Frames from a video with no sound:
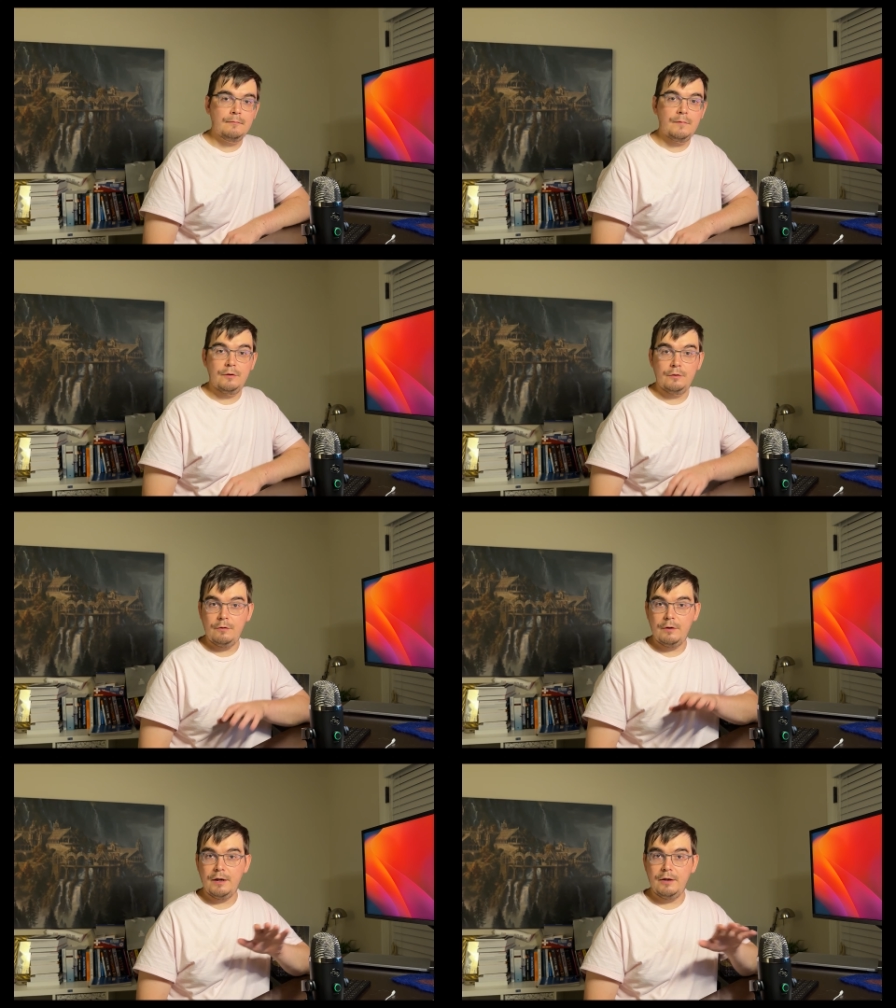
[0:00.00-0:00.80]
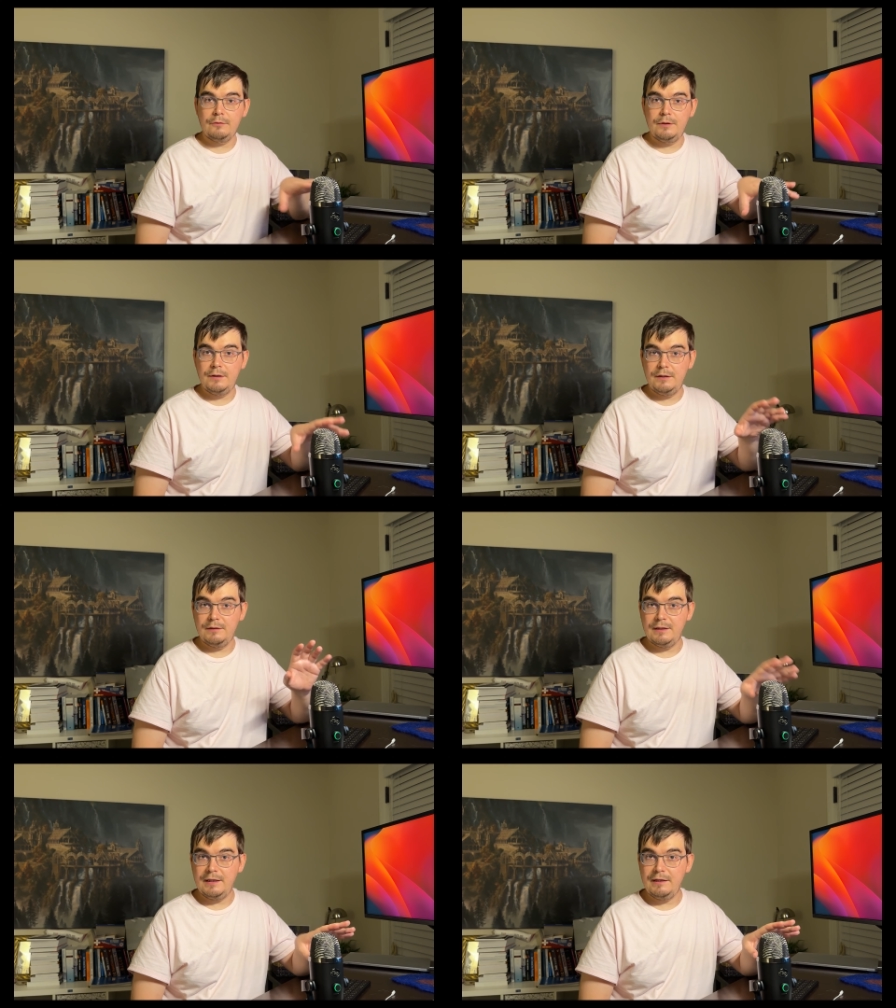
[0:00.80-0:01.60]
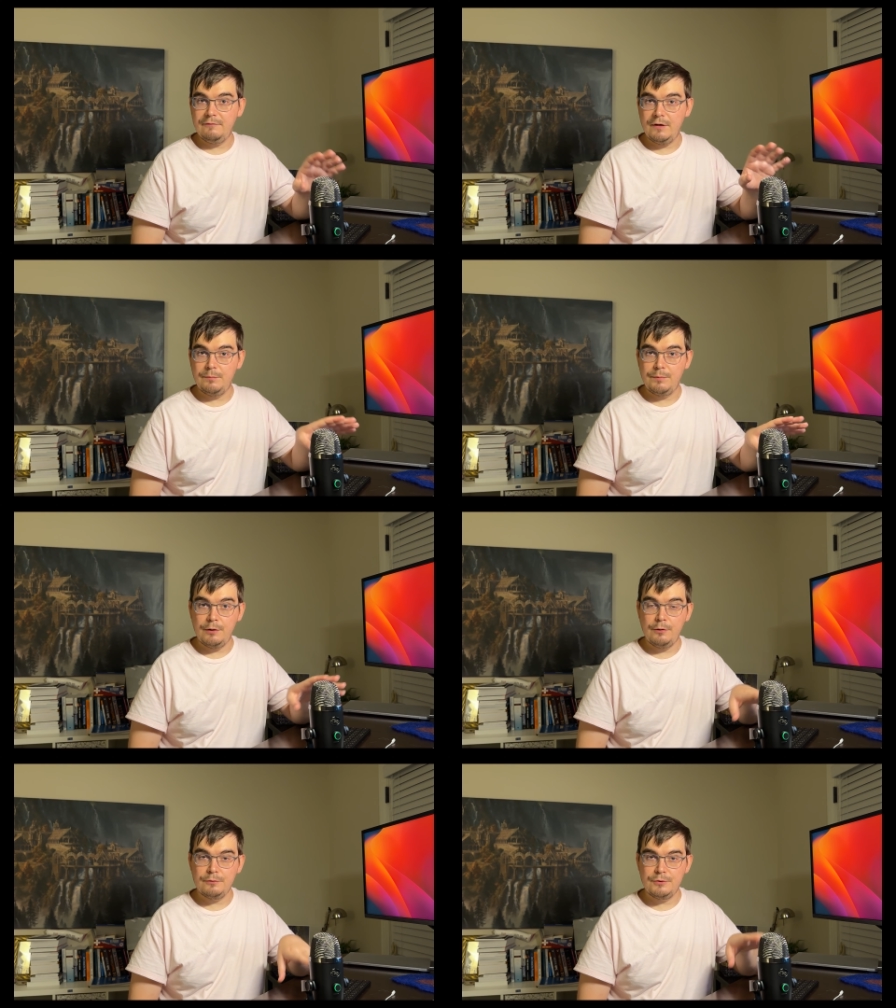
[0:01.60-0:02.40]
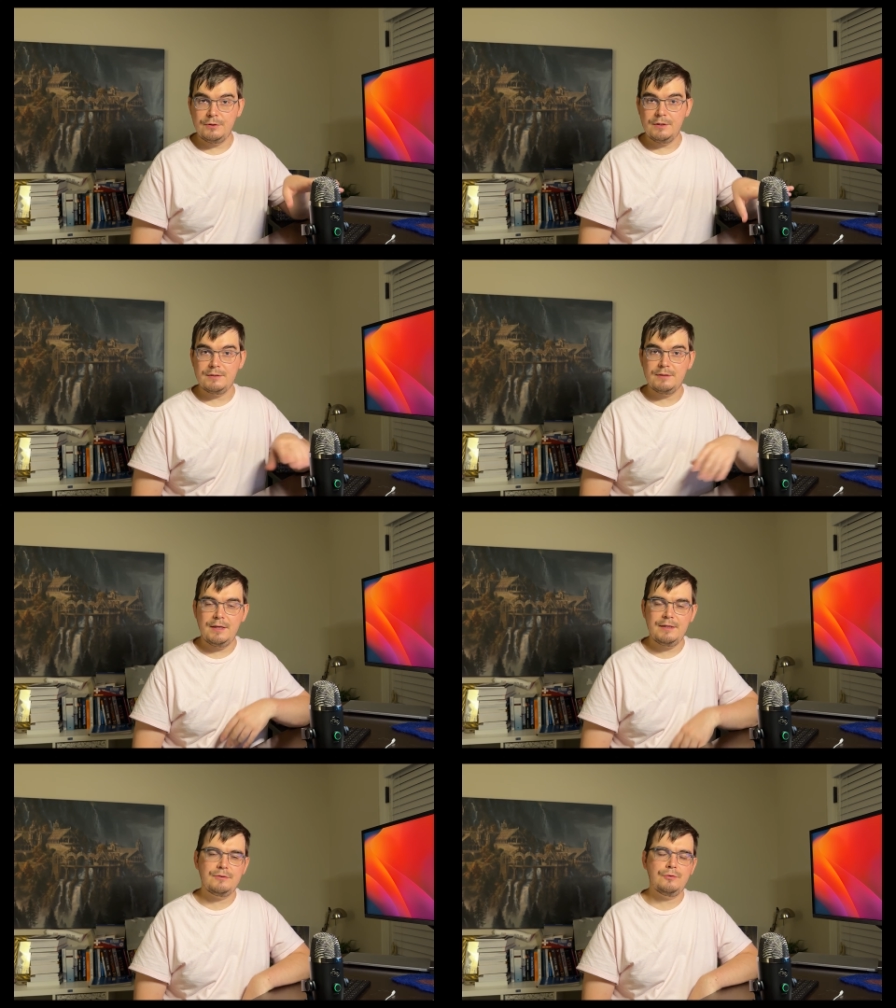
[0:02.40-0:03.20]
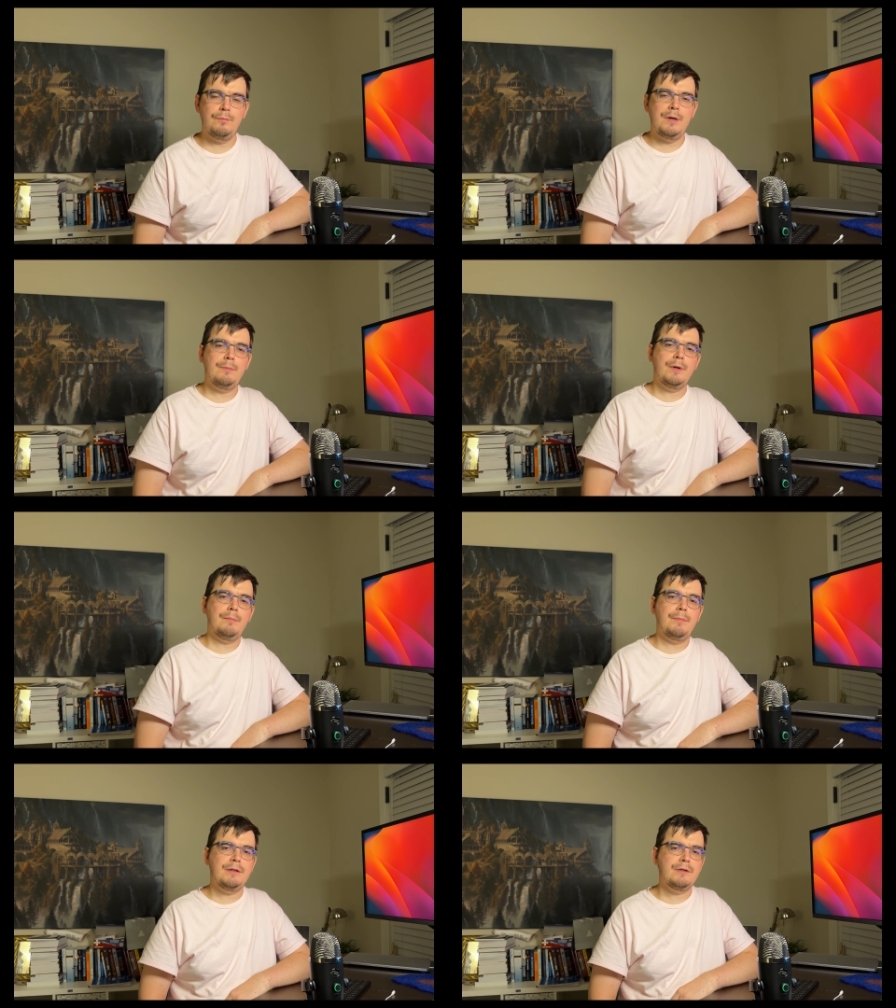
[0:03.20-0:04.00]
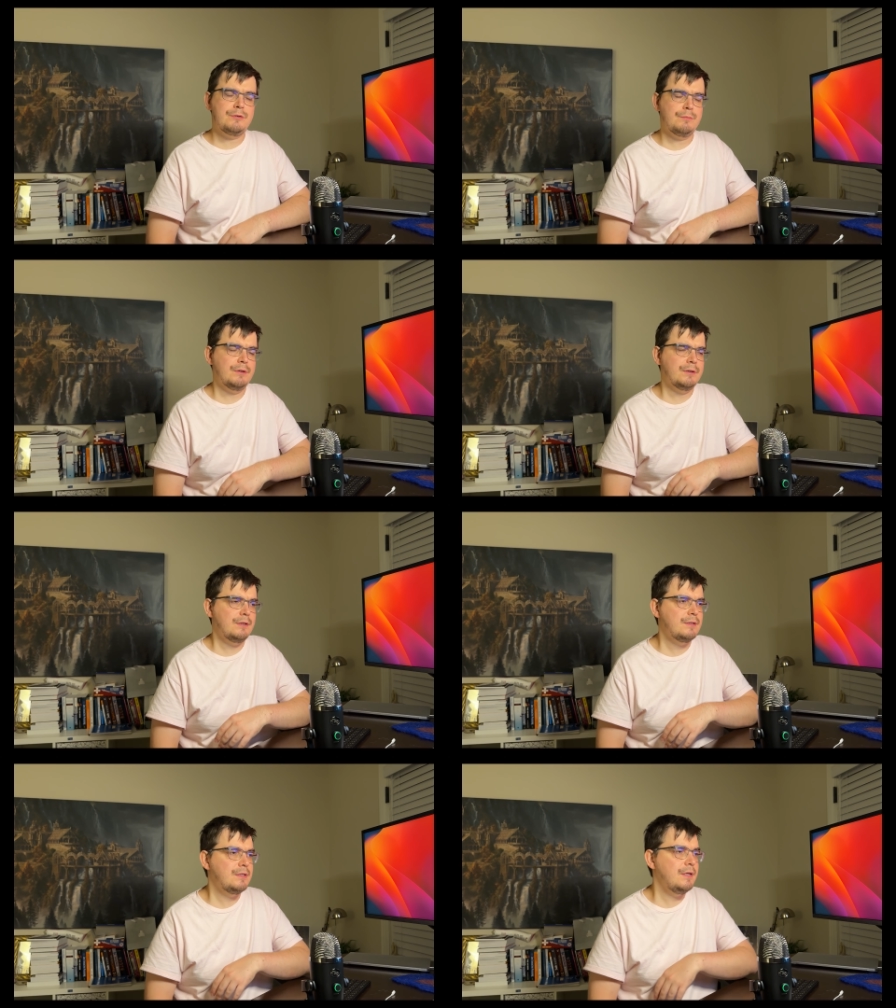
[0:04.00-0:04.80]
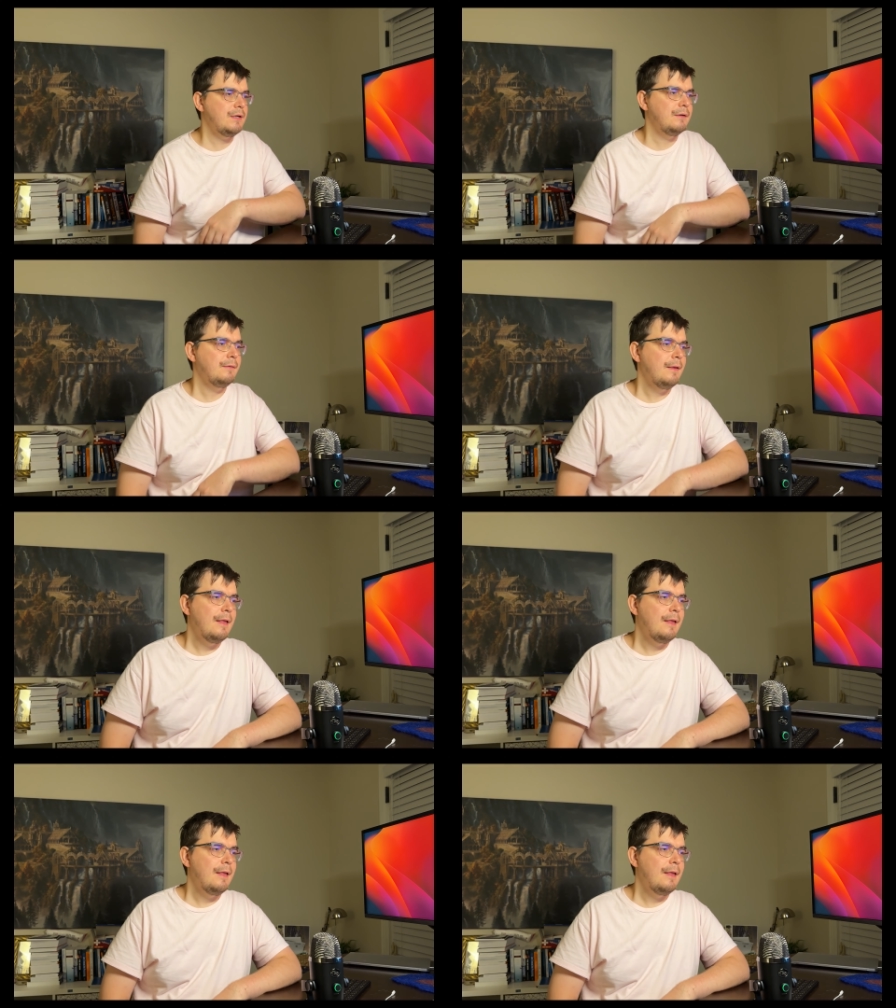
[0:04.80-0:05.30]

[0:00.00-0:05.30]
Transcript: You know how the naive approach these days to memory management in C